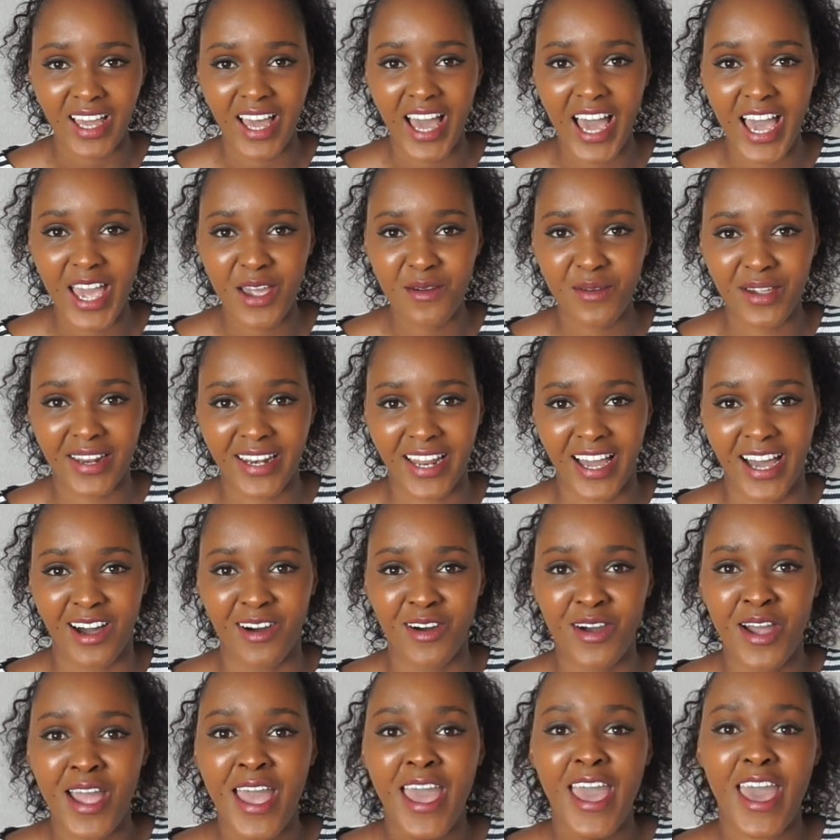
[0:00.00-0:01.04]
I went
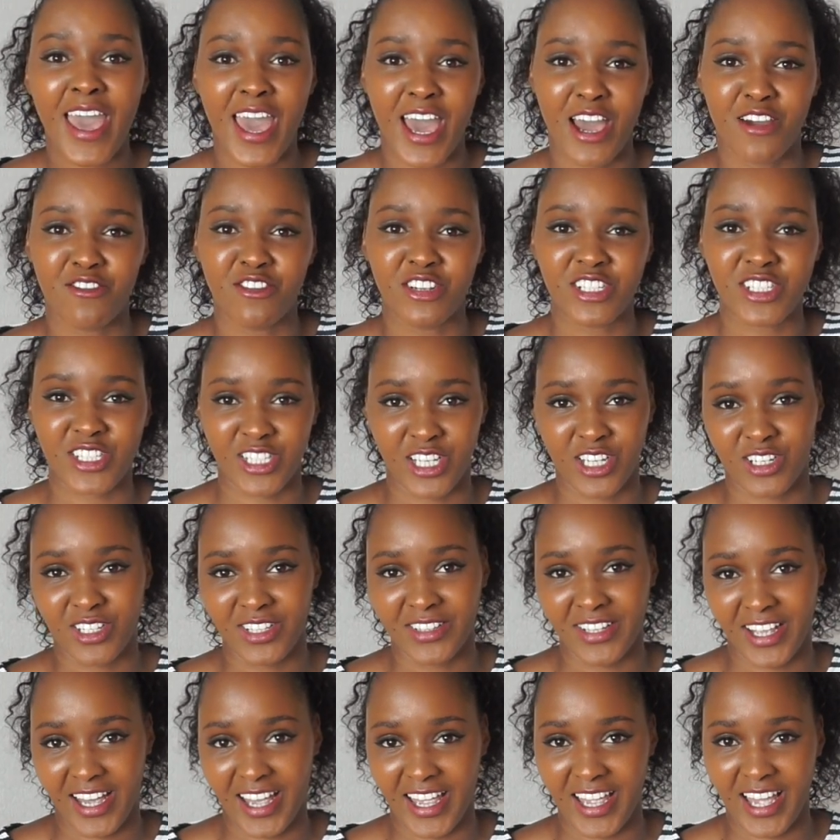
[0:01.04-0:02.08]
out every
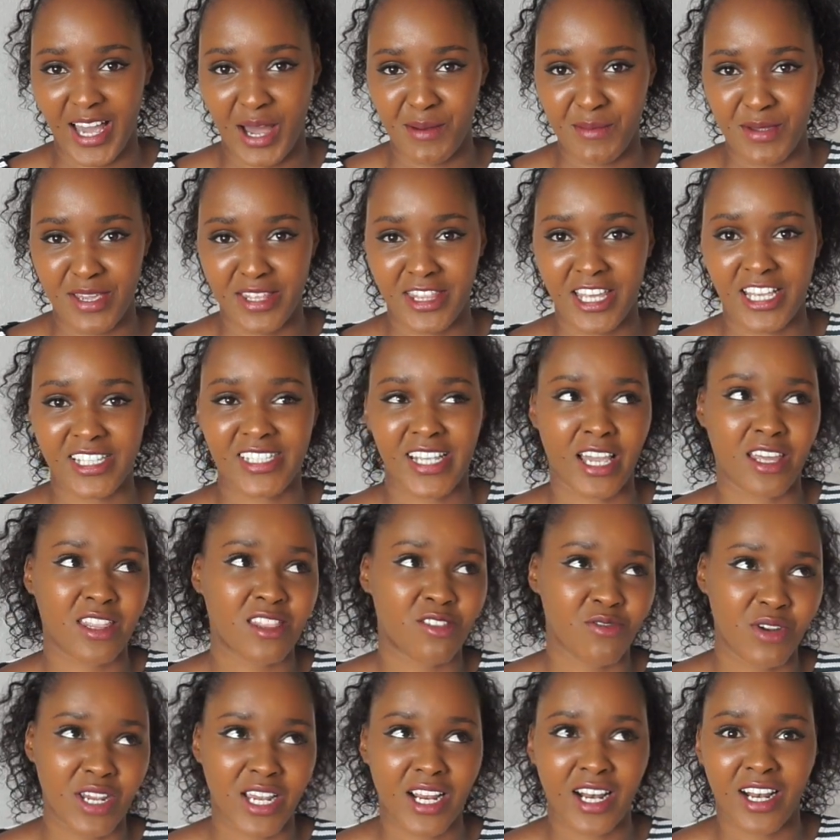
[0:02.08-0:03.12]
single night. I mean, there's
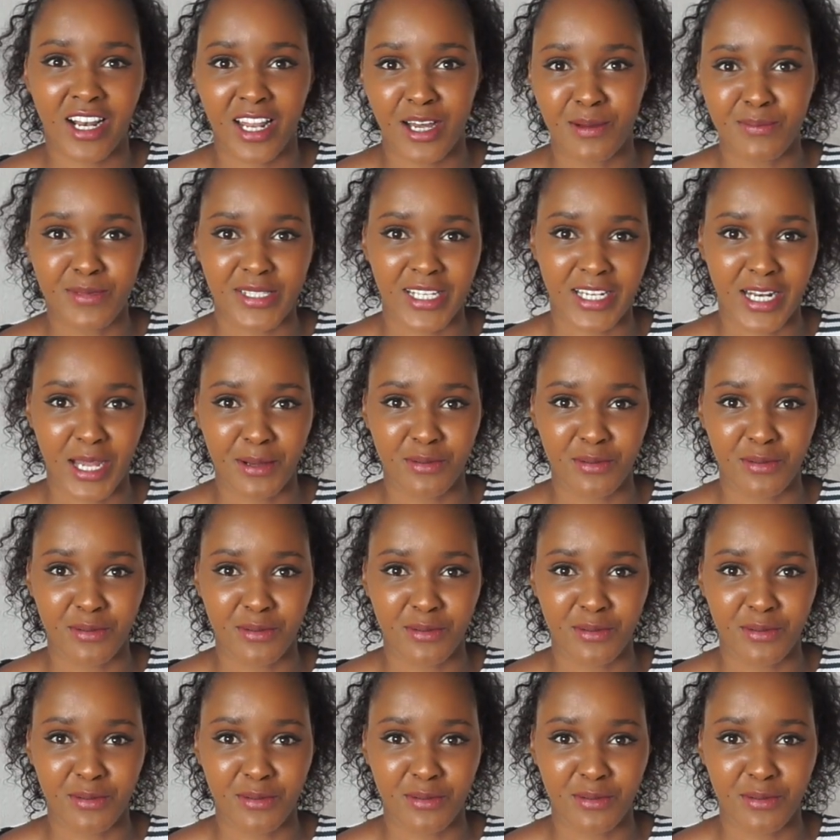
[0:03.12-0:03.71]
like 3 clubs in